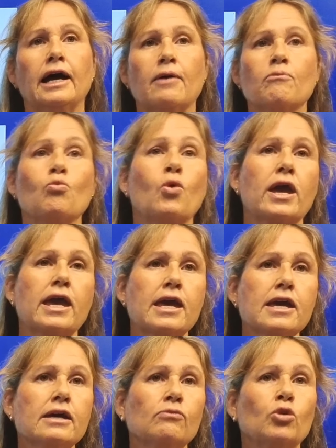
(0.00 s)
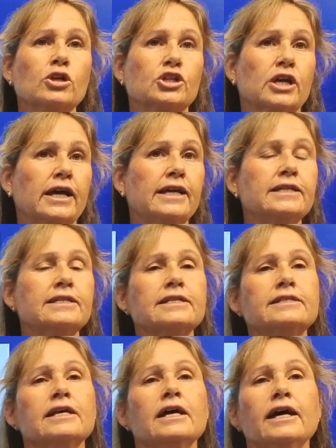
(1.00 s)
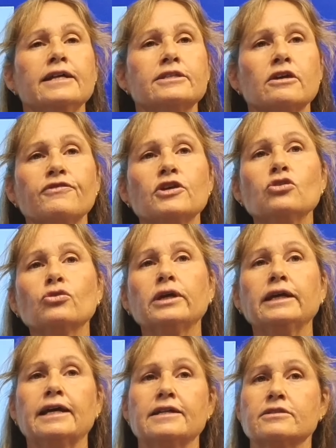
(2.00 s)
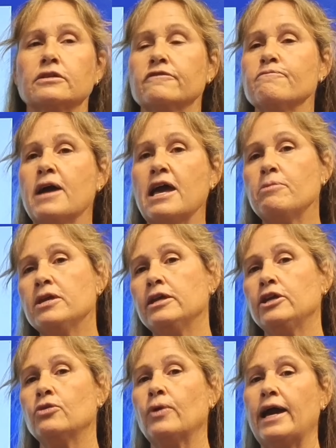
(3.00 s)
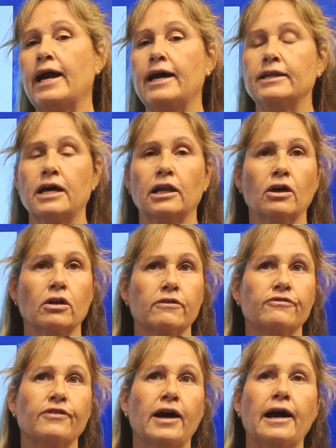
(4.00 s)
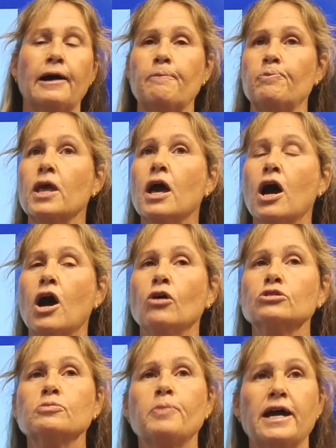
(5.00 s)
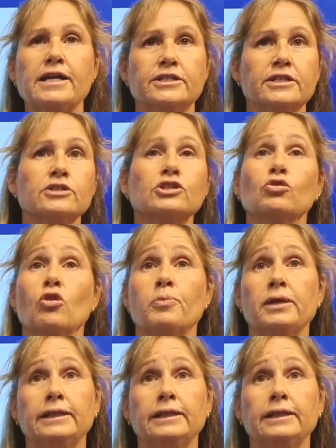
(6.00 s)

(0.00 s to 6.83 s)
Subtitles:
Where, what changes, and so if you're looking at sort of maybe you had a lot of older patients who were being